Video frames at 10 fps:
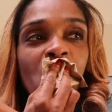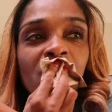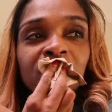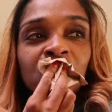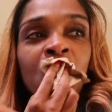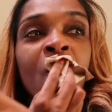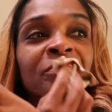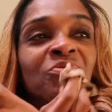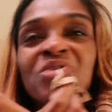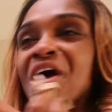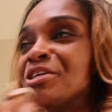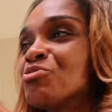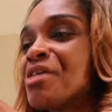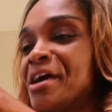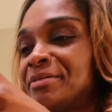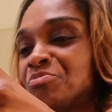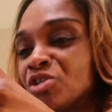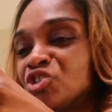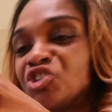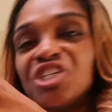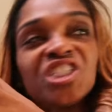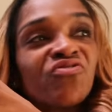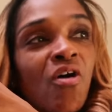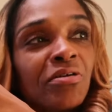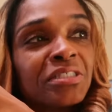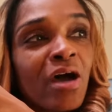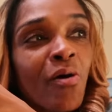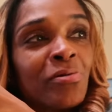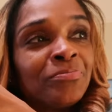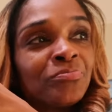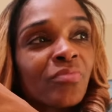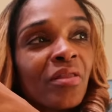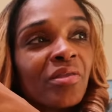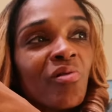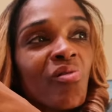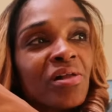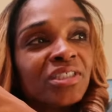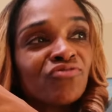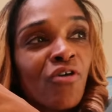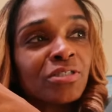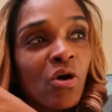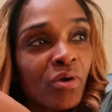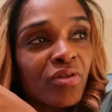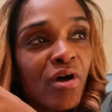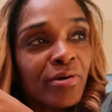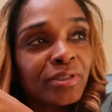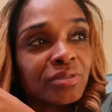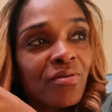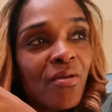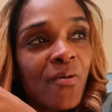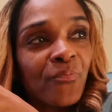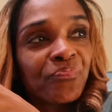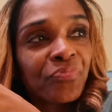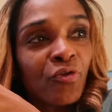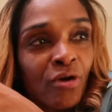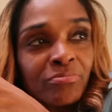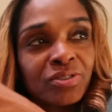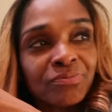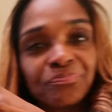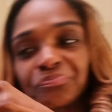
taco. yeah, you can. The cheese falls out. The lettuce falls out. What are those? Crumbs.